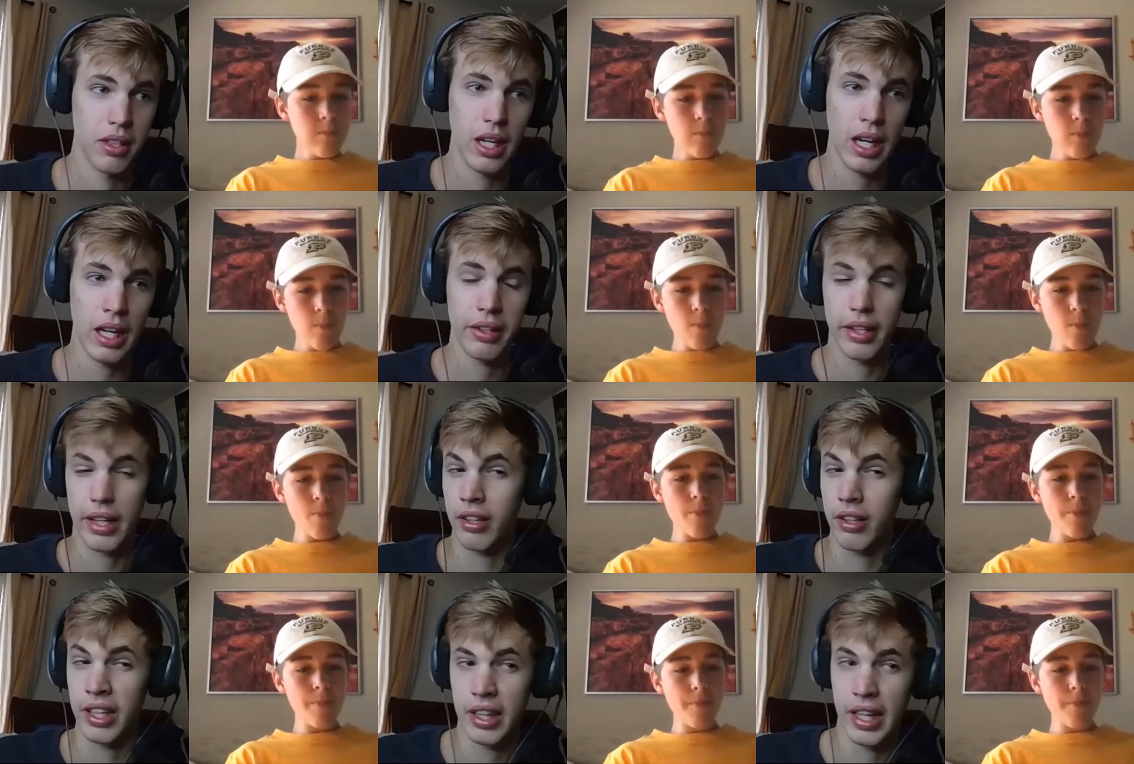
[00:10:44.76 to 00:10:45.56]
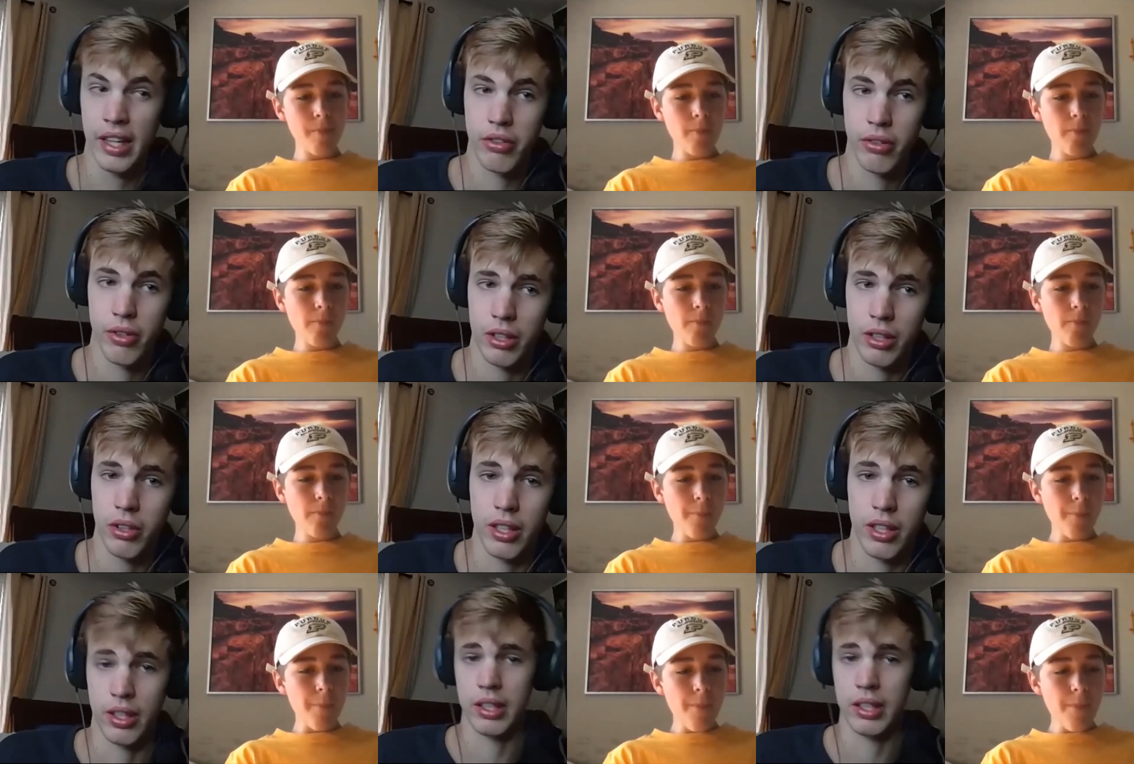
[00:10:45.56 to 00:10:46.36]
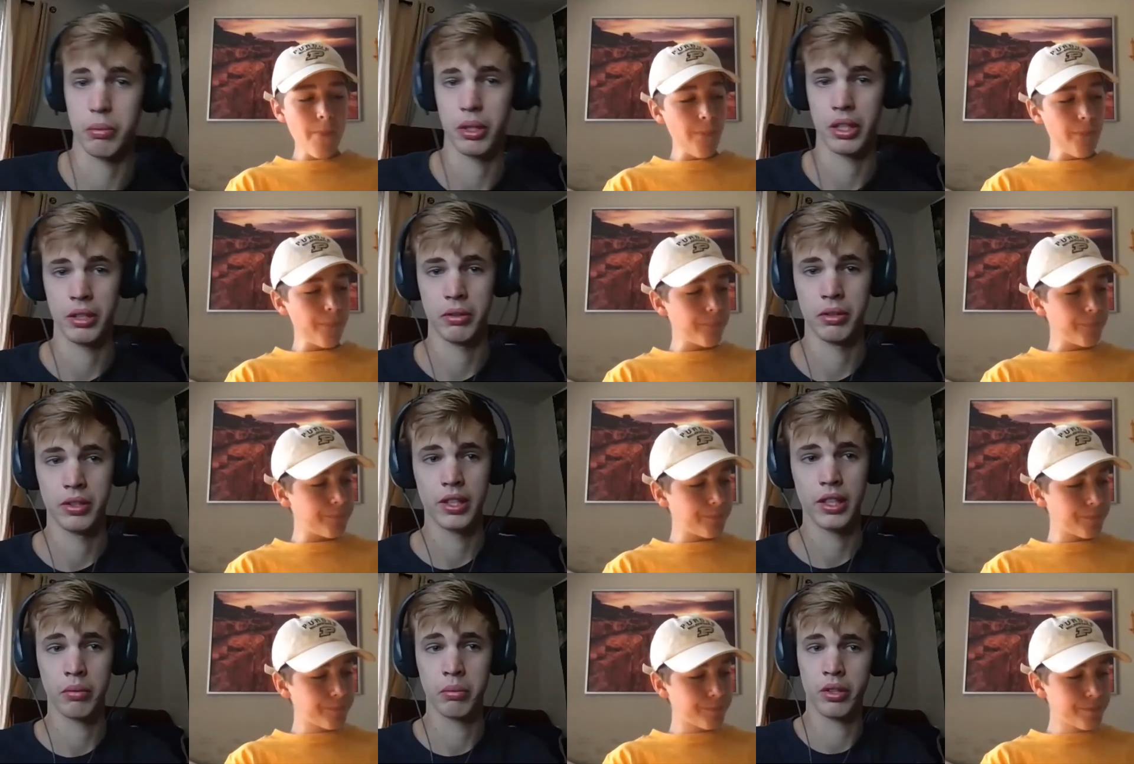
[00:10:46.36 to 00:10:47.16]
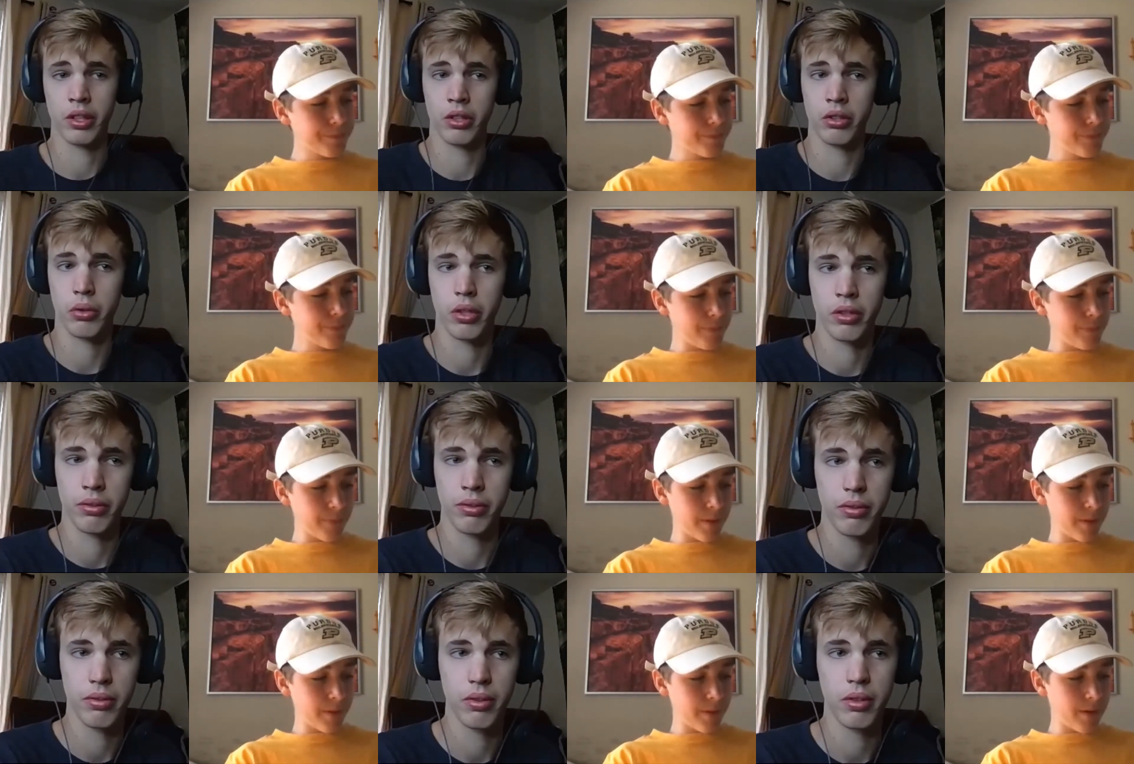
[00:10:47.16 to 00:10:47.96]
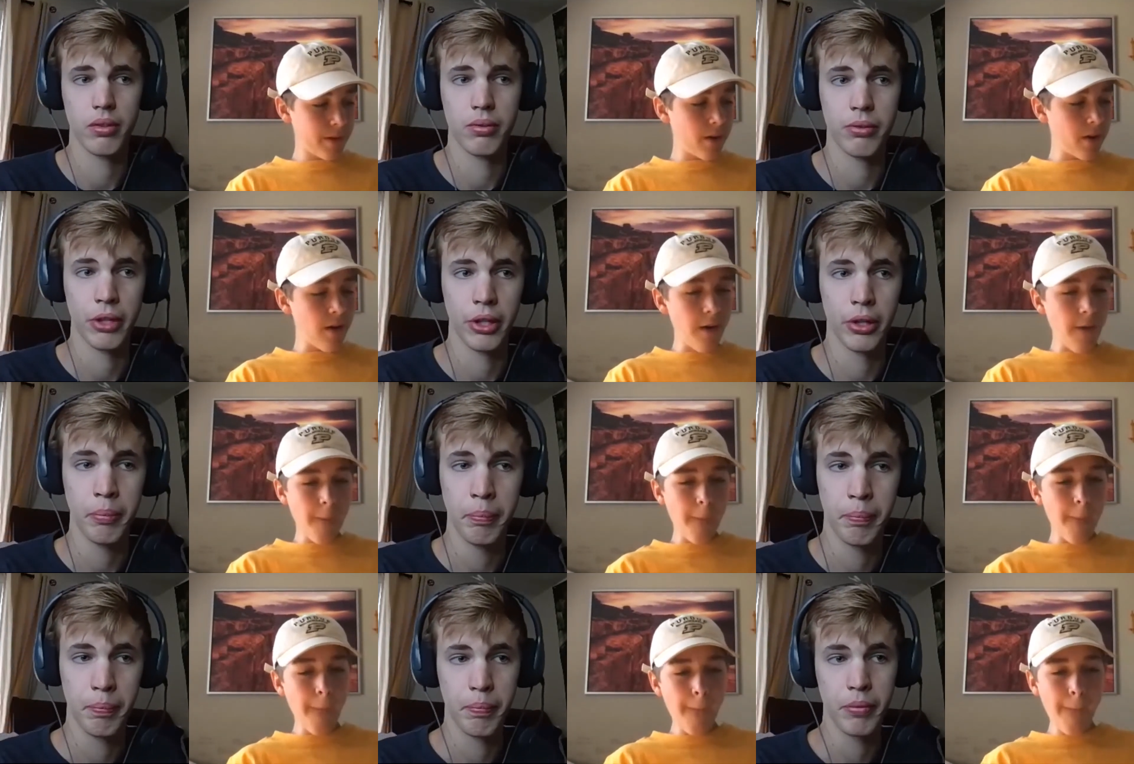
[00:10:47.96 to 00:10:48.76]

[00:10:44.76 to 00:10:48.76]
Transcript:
Speaker 1: I I like that director. I like what he did with the Thor f- film.